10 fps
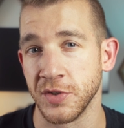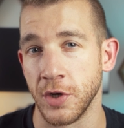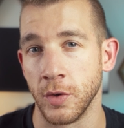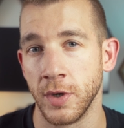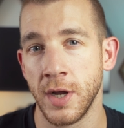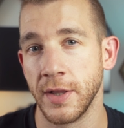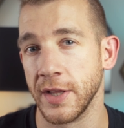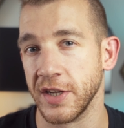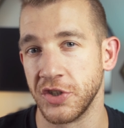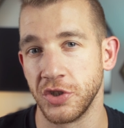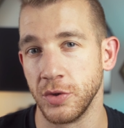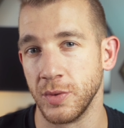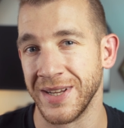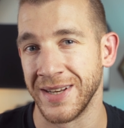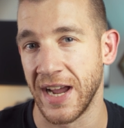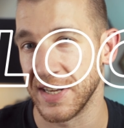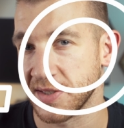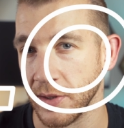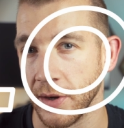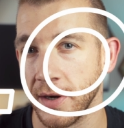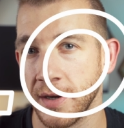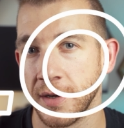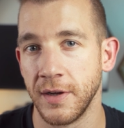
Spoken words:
note that they shoot in SLOG.